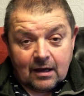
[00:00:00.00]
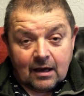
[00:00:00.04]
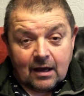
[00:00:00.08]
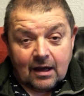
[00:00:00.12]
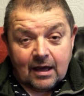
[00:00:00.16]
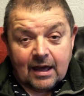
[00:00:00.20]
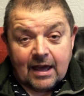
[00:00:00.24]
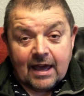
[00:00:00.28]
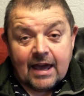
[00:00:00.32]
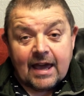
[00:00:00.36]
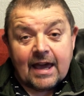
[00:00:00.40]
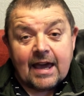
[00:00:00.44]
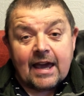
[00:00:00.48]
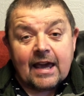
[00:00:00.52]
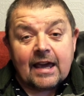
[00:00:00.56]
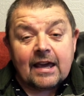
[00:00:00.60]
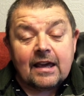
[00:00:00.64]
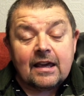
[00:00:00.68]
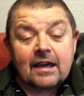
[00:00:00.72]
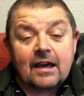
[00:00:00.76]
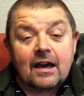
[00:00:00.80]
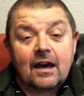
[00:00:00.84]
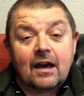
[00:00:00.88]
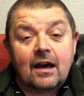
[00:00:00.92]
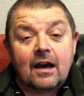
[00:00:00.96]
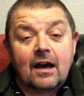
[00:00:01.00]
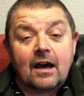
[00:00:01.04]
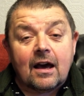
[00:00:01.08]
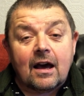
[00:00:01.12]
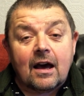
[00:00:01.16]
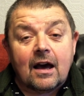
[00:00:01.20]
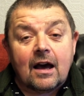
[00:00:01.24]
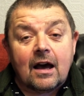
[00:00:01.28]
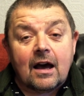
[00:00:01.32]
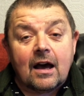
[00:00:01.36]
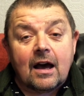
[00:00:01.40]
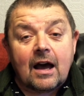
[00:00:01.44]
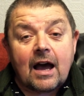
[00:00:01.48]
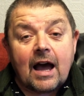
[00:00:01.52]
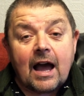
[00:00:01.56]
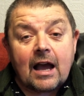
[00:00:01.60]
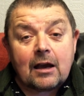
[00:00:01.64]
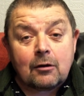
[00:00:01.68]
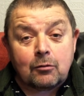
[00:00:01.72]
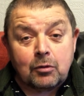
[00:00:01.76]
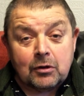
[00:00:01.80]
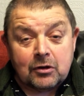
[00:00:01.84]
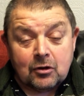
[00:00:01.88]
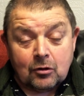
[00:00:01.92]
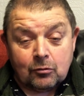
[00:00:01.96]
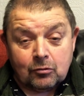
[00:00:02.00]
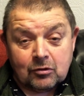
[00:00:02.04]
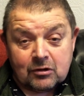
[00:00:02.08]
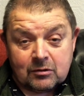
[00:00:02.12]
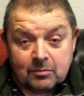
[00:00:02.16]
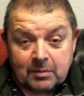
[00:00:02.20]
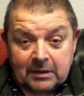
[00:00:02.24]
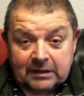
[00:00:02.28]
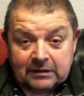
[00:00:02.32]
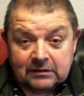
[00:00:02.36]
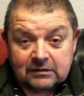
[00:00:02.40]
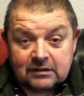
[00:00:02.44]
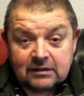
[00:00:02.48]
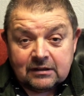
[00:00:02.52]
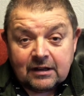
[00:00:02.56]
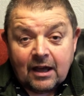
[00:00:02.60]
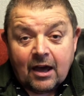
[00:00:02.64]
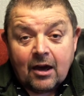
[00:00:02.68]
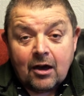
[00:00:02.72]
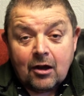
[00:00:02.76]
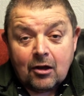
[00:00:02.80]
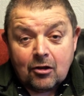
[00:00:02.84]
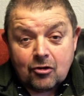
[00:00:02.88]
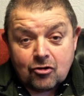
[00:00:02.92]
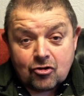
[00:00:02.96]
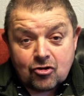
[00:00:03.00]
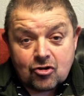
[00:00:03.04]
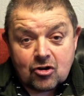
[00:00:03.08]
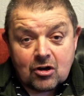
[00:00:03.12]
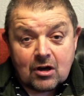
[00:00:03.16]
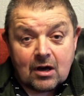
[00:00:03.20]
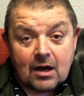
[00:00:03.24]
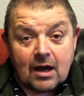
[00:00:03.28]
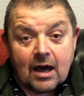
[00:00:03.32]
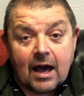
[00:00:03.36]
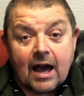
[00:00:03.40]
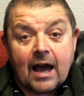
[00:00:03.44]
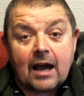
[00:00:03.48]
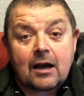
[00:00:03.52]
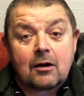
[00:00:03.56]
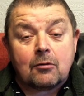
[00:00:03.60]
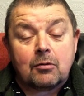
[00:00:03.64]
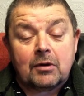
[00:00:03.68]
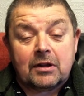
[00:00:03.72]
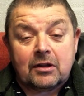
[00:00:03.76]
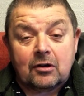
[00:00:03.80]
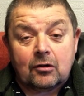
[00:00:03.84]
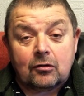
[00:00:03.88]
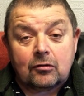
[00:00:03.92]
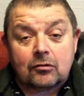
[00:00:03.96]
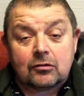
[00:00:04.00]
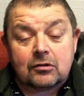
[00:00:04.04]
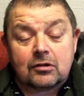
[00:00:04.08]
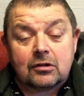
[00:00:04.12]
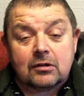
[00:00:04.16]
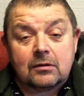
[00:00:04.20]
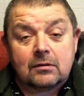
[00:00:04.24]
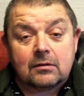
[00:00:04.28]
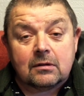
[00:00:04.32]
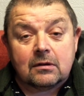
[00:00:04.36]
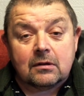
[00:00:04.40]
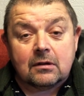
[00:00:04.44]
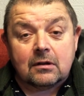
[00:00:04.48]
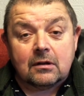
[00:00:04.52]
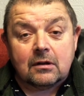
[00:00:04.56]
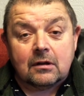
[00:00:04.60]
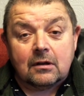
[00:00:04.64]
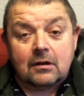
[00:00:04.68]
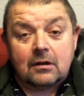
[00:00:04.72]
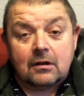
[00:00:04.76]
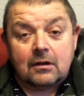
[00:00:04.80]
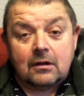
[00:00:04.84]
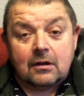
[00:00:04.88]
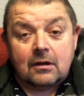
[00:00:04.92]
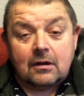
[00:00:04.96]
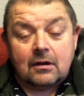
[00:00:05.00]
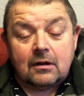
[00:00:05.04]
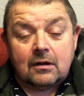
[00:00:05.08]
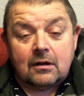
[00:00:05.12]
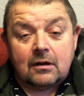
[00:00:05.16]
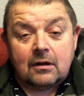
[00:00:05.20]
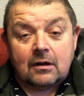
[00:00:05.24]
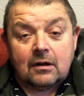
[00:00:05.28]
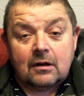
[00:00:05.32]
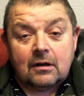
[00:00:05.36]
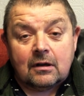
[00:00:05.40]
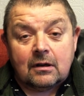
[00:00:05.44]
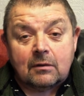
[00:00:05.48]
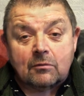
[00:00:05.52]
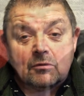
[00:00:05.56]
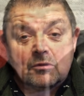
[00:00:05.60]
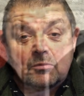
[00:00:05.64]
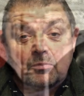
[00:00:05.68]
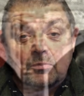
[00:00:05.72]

a aqueduct was built, an arch aqueduct. Uh, it was